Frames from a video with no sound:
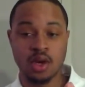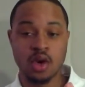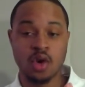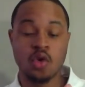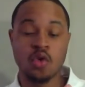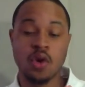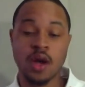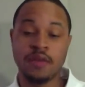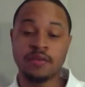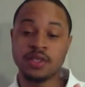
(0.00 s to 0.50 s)

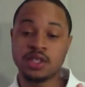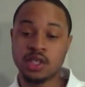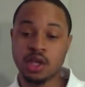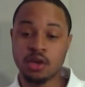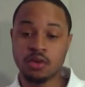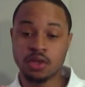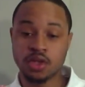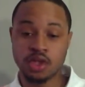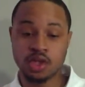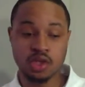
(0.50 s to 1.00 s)
Whoever
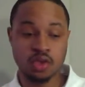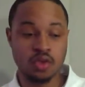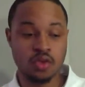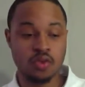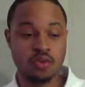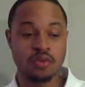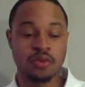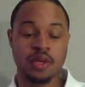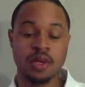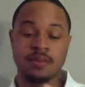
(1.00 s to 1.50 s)
sold the
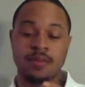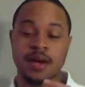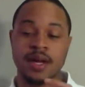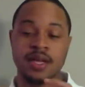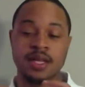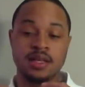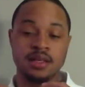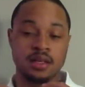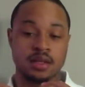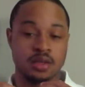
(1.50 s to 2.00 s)
shoe, the
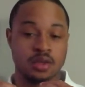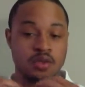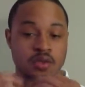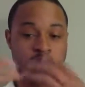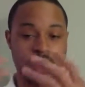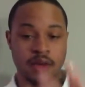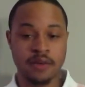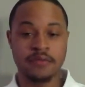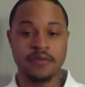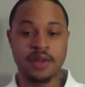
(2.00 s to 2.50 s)
money, you
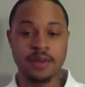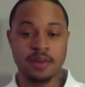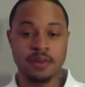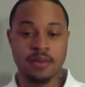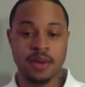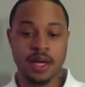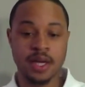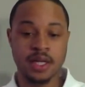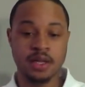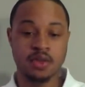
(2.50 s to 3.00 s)
give them the
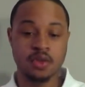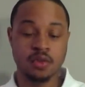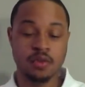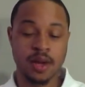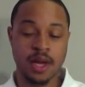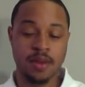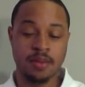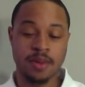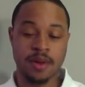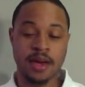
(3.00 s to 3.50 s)
money through
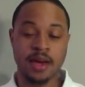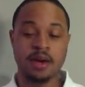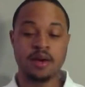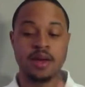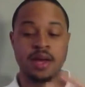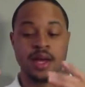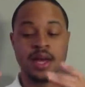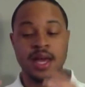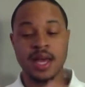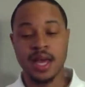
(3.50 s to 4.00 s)
PayPal,
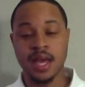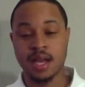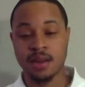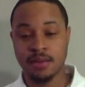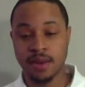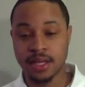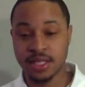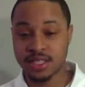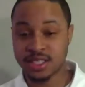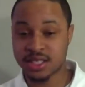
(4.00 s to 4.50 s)
and the
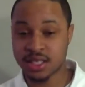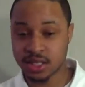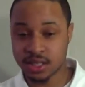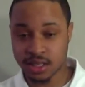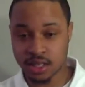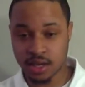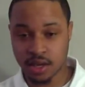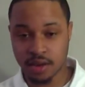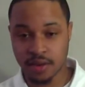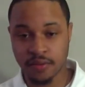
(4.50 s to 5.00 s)
money sits
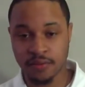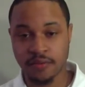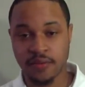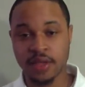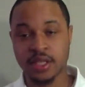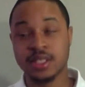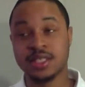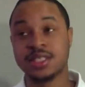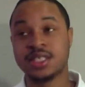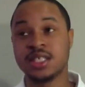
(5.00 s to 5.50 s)
there.
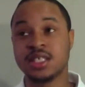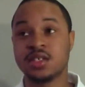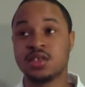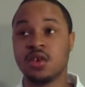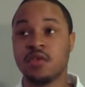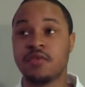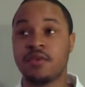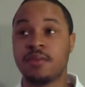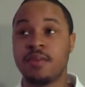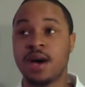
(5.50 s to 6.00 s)
It sits there
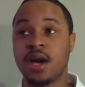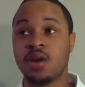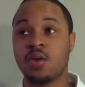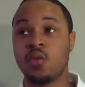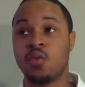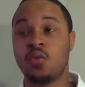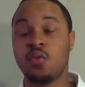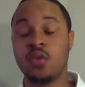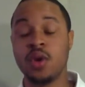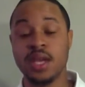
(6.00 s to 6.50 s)
for about a
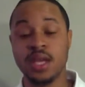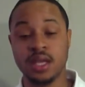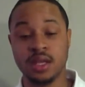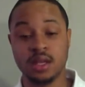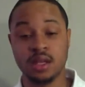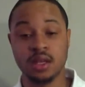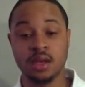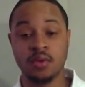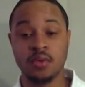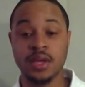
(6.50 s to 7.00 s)

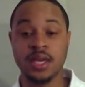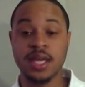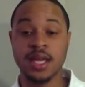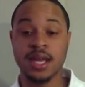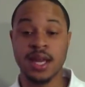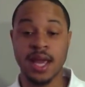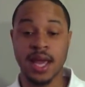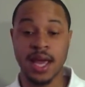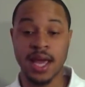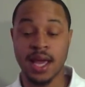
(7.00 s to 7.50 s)
week and
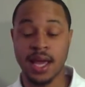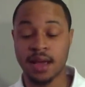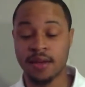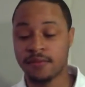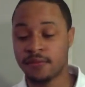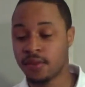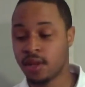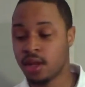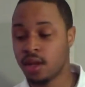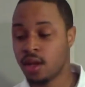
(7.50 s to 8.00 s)
a
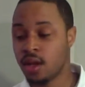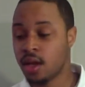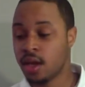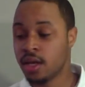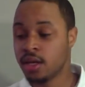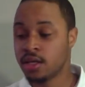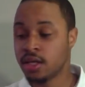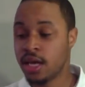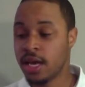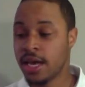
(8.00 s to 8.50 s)
half.
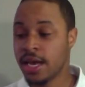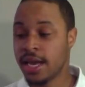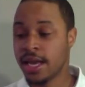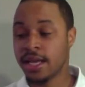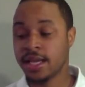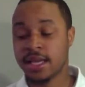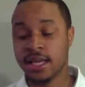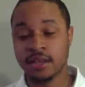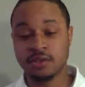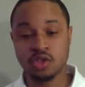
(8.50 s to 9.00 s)
And
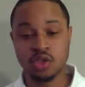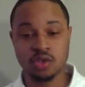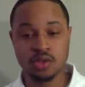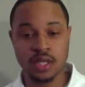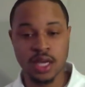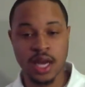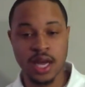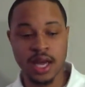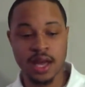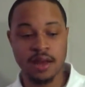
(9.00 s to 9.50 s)
that gives you
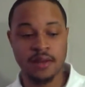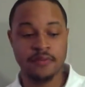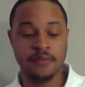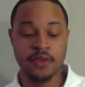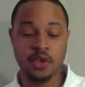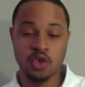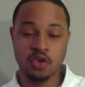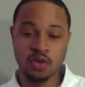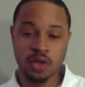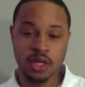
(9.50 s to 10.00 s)
time for
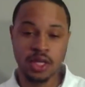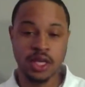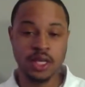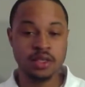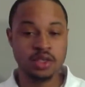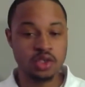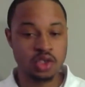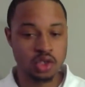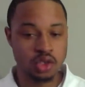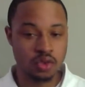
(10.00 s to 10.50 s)
you to get
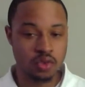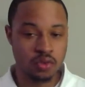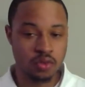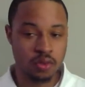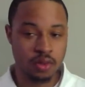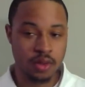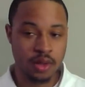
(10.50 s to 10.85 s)
the shoe.